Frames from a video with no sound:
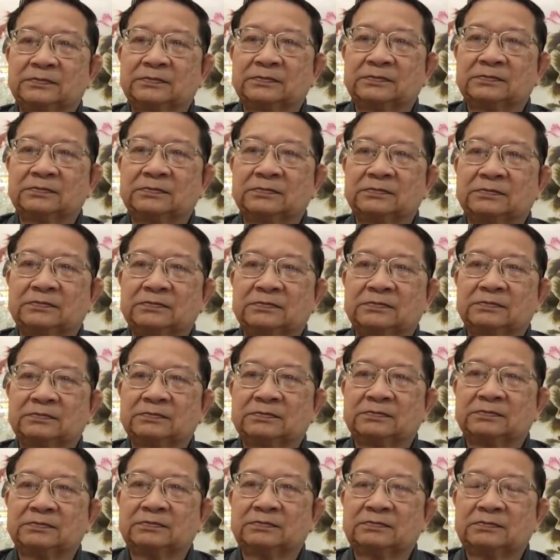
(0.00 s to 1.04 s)

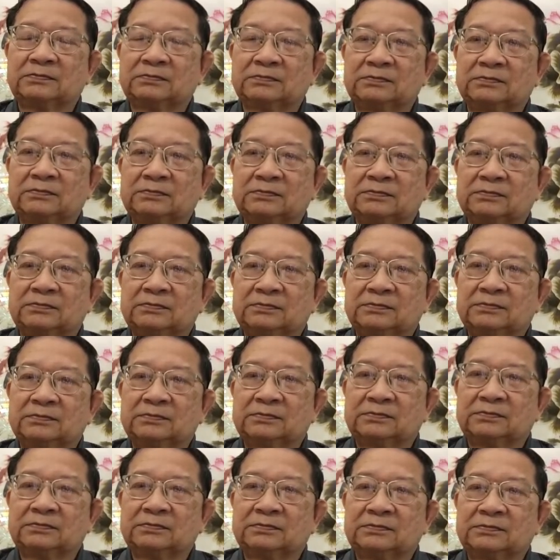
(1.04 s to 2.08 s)

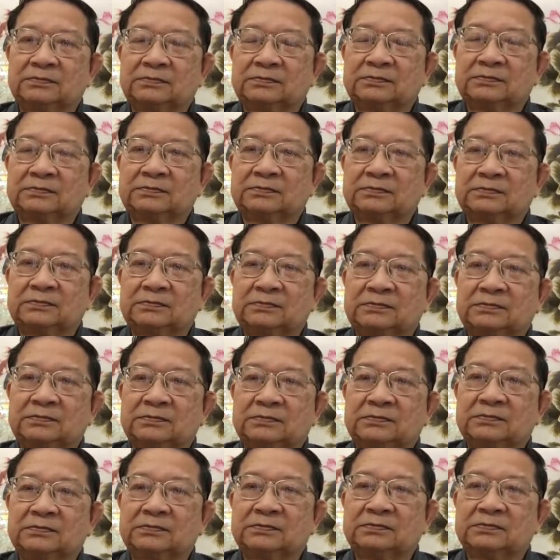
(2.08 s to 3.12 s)

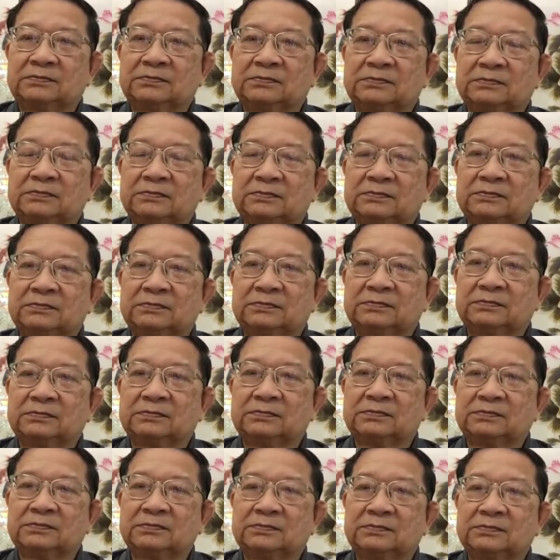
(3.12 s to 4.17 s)

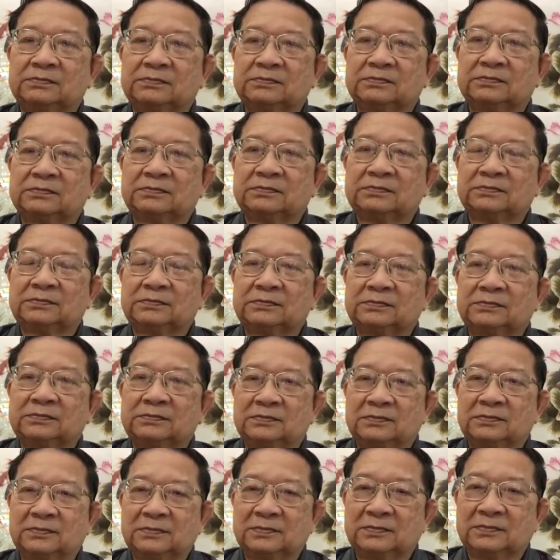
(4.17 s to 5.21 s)

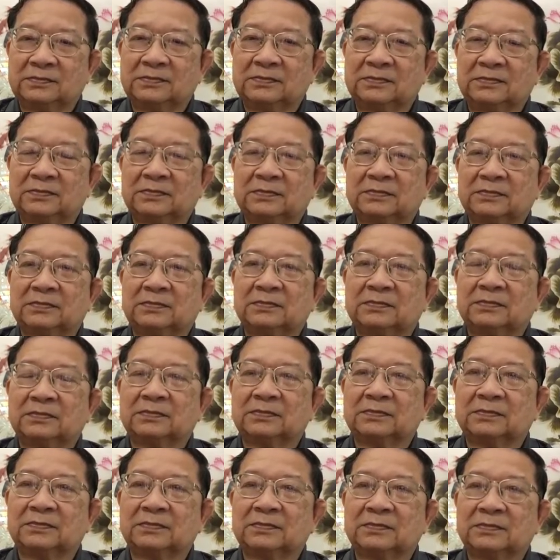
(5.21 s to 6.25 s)

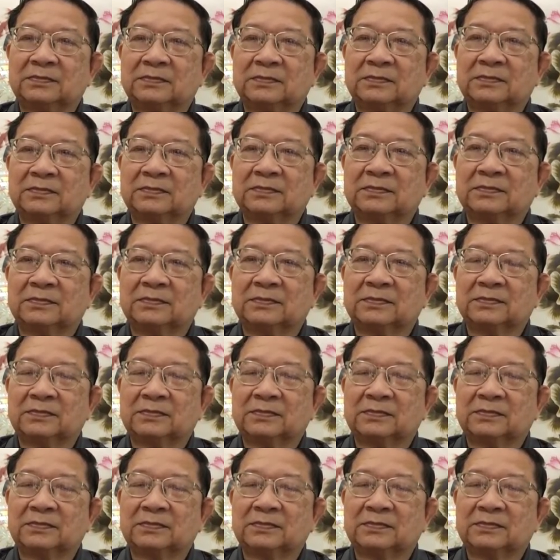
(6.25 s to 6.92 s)
(not speaking)